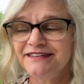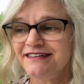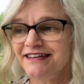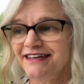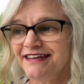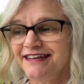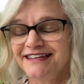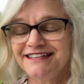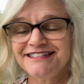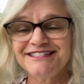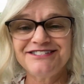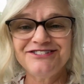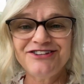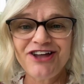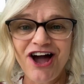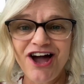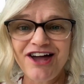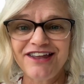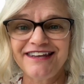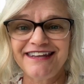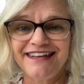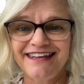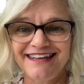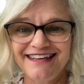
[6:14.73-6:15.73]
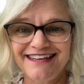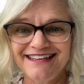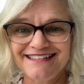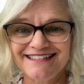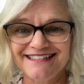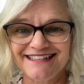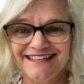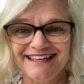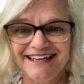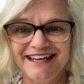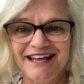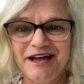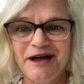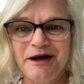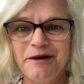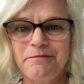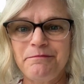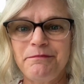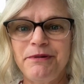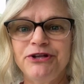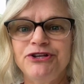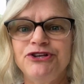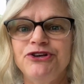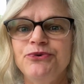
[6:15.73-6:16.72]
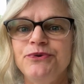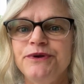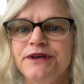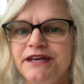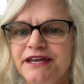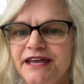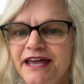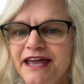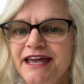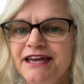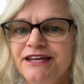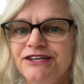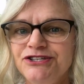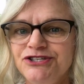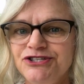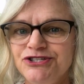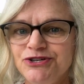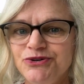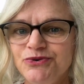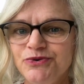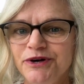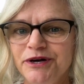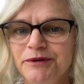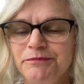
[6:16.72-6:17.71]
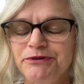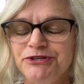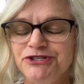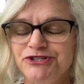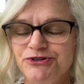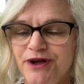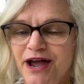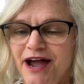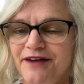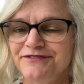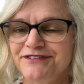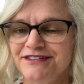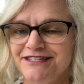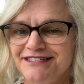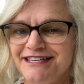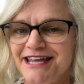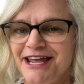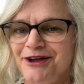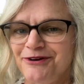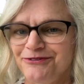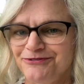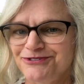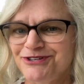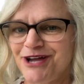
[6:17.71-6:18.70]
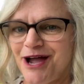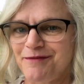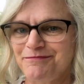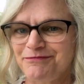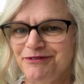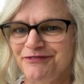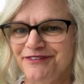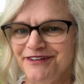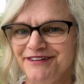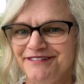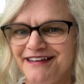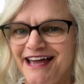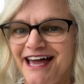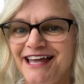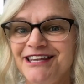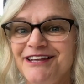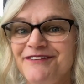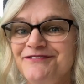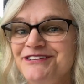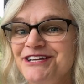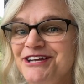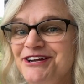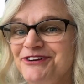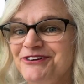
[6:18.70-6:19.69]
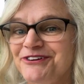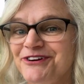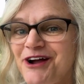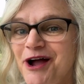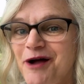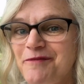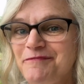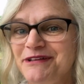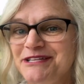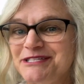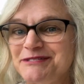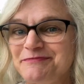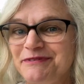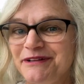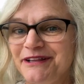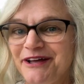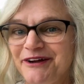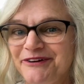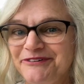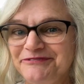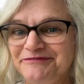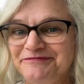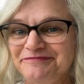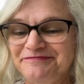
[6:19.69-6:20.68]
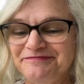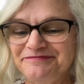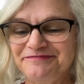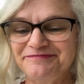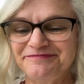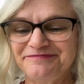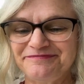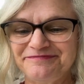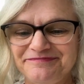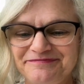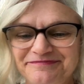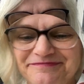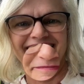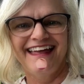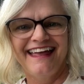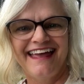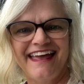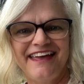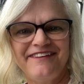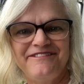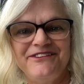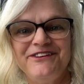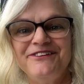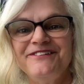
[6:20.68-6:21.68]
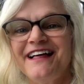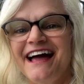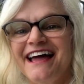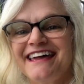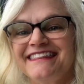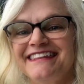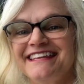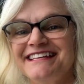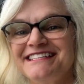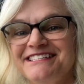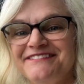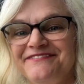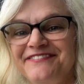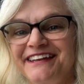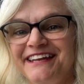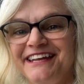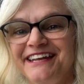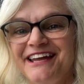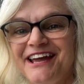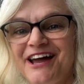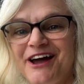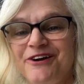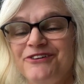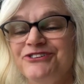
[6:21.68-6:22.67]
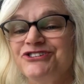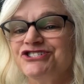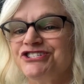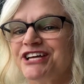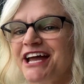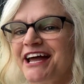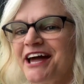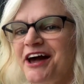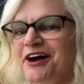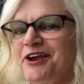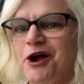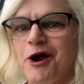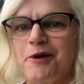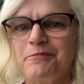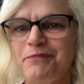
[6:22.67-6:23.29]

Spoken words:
It's not easy, but you can do it, but you have to stay on top of it. I'd love to hear your comments below. If you like this video, check out our